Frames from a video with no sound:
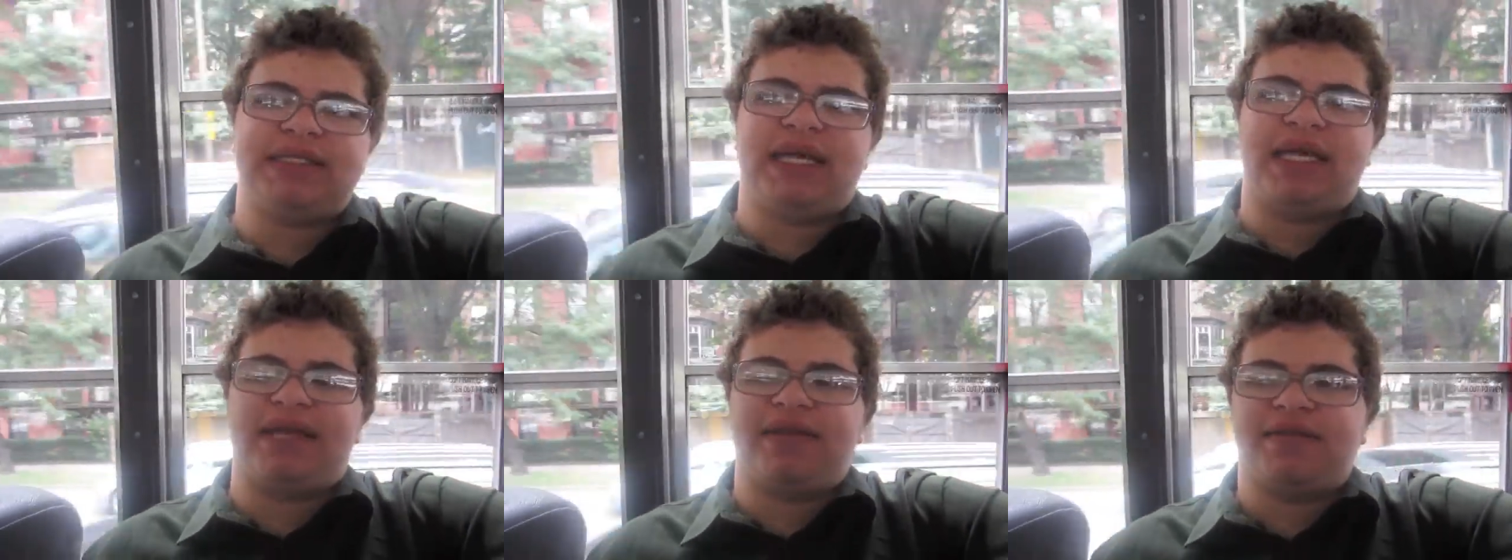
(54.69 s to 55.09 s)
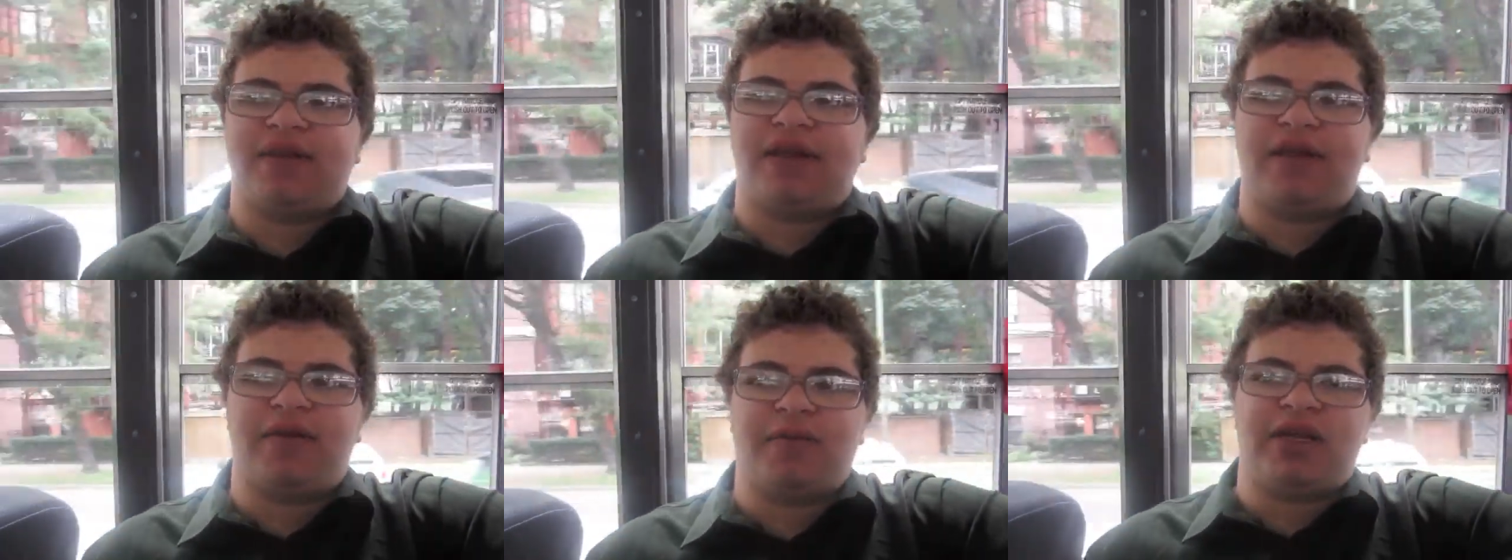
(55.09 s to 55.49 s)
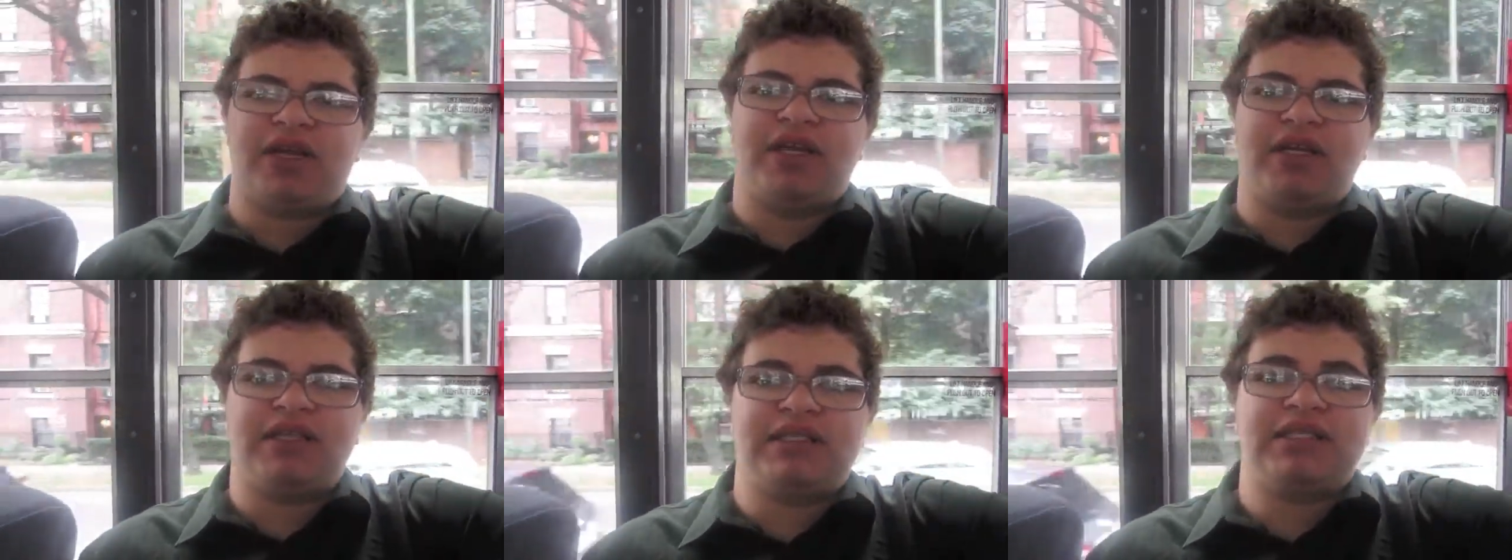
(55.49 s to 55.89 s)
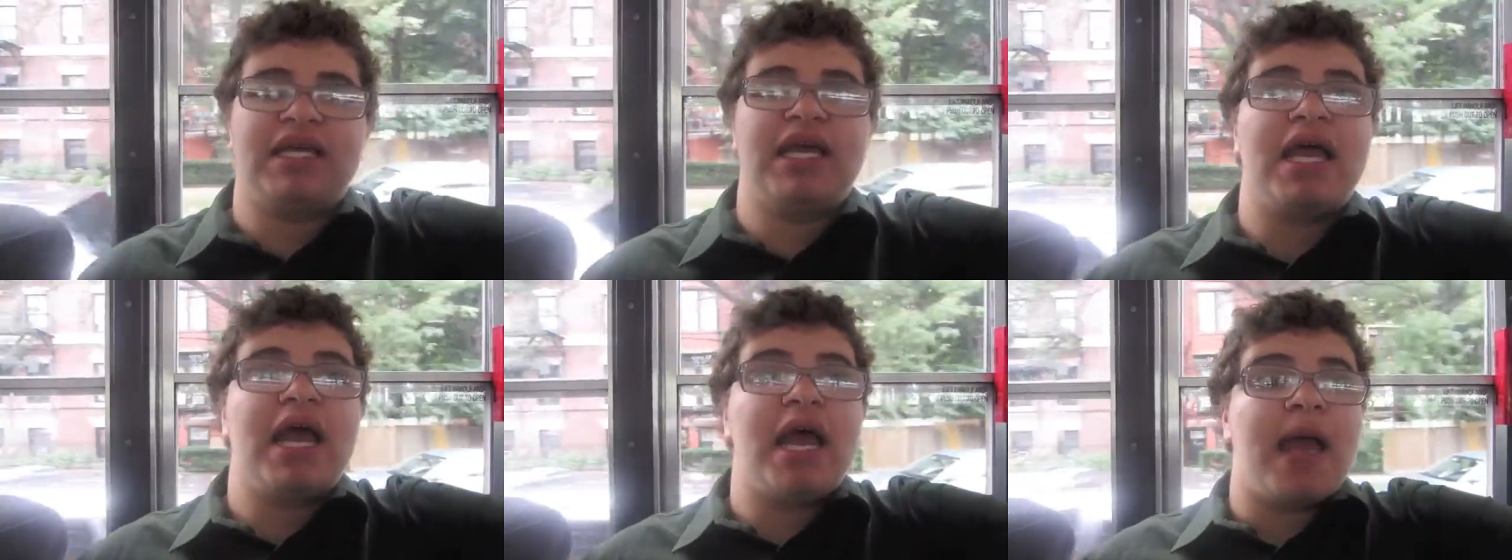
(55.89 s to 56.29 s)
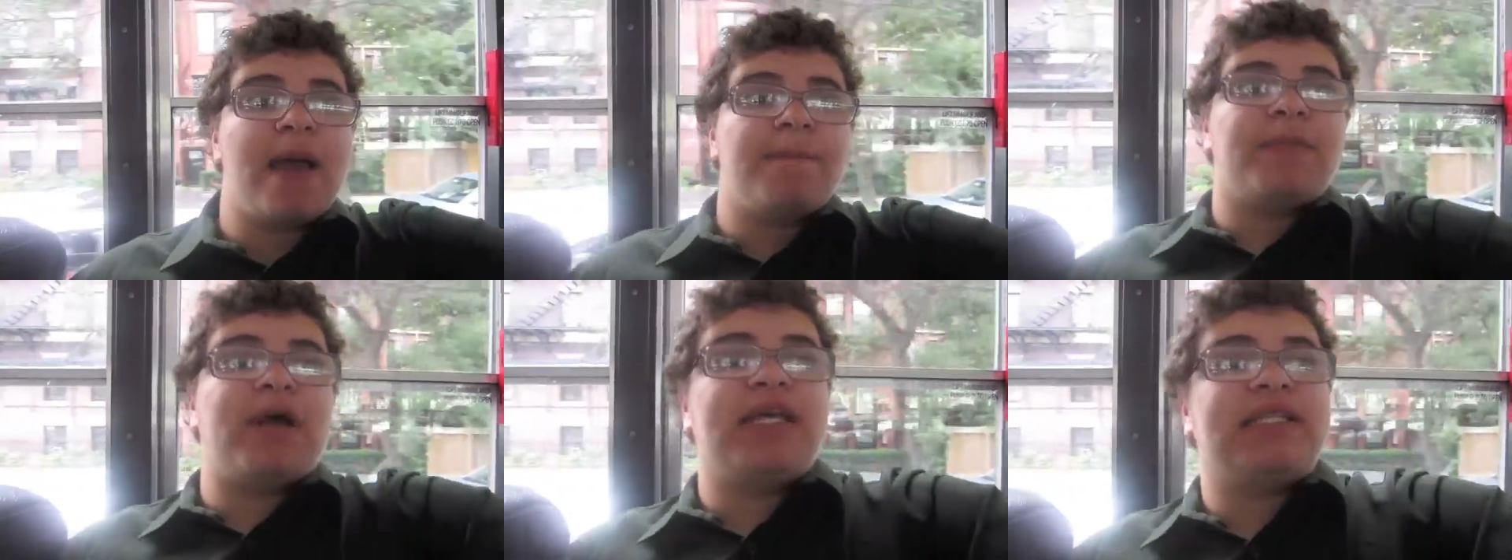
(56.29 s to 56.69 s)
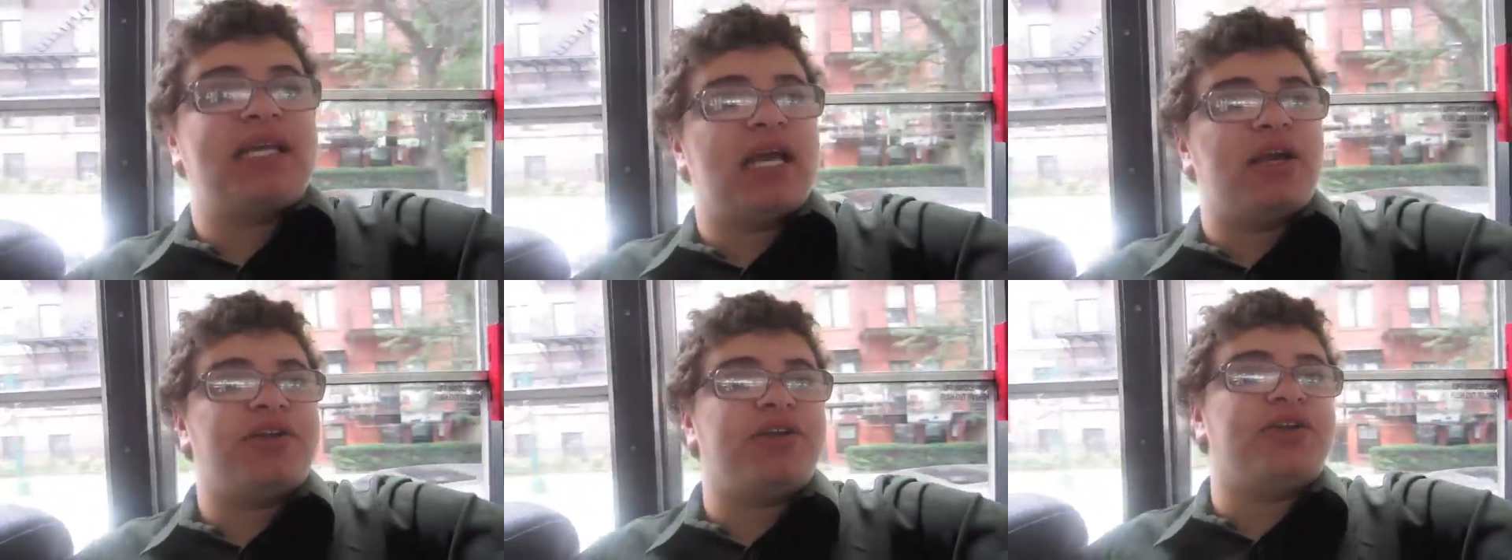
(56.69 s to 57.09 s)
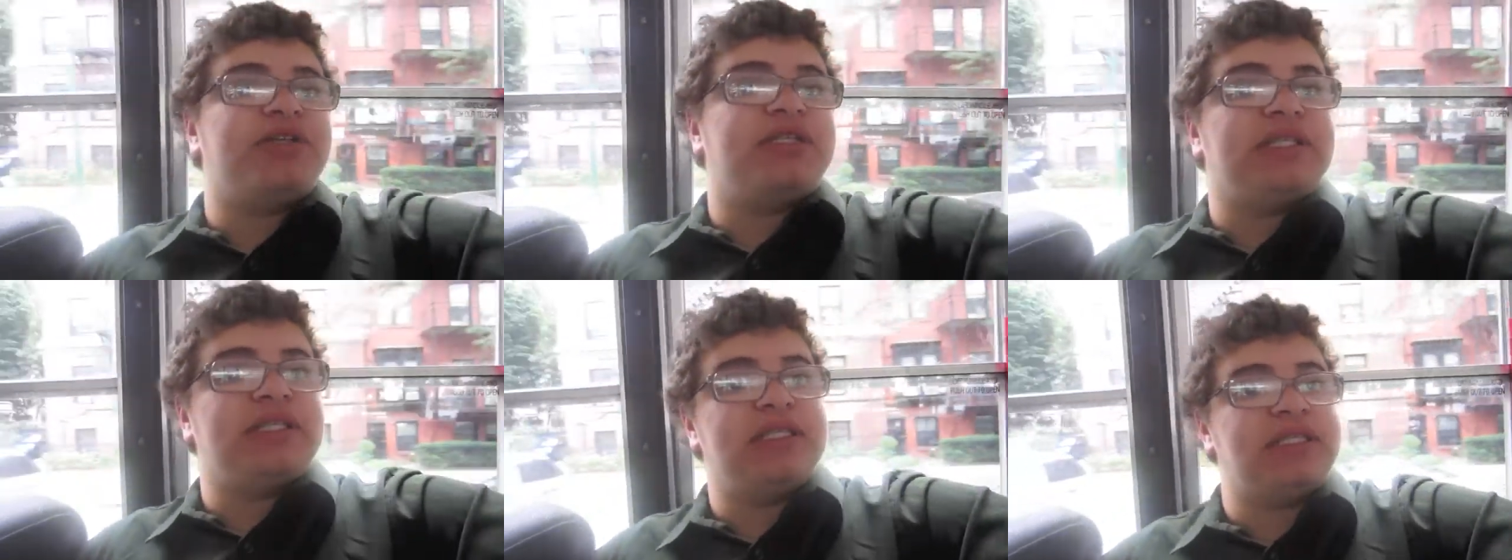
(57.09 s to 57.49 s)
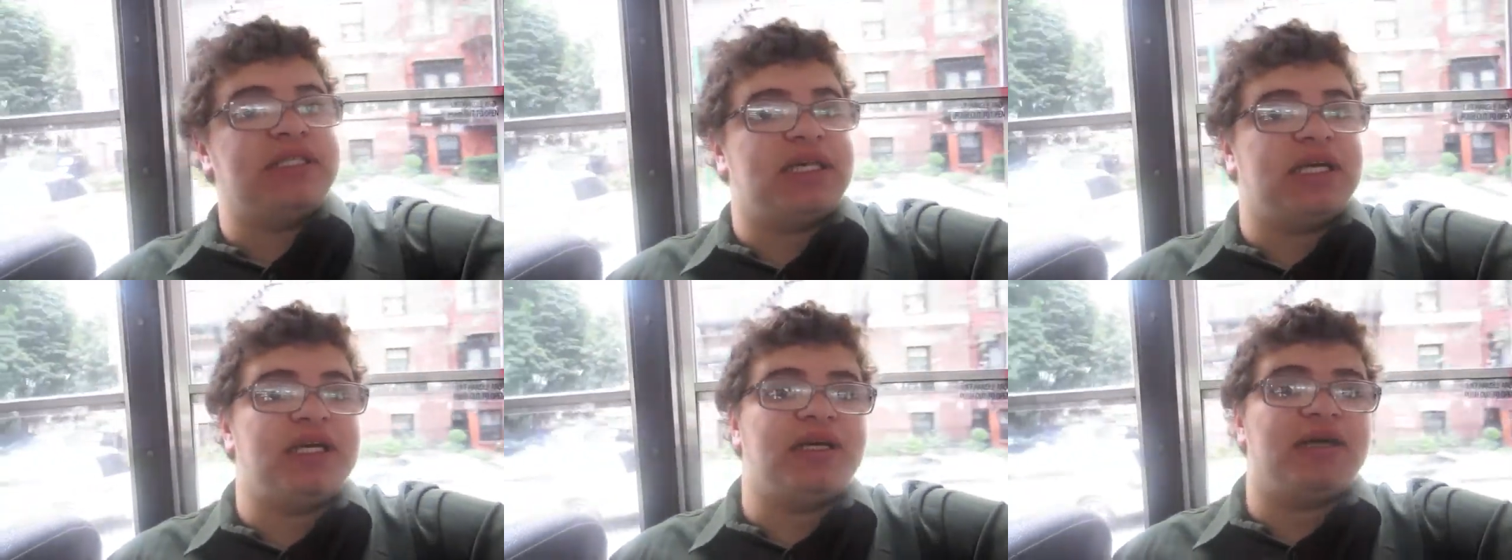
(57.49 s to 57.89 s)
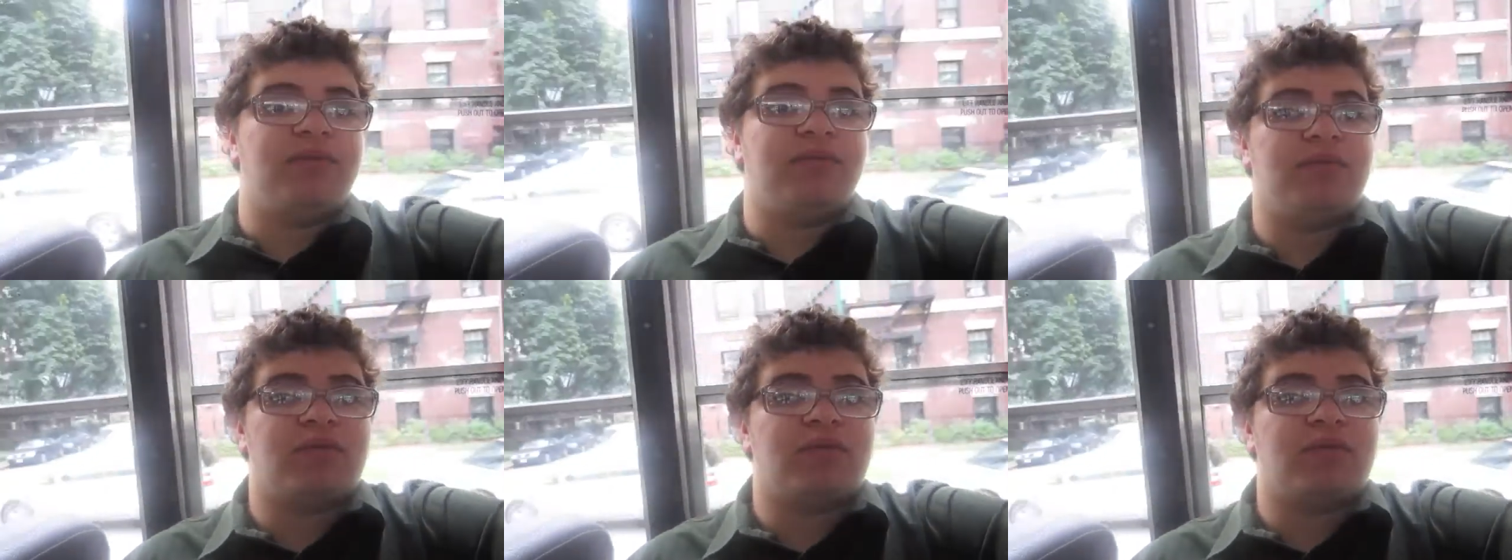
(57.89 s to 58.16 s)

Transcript: like thing because my town uses um,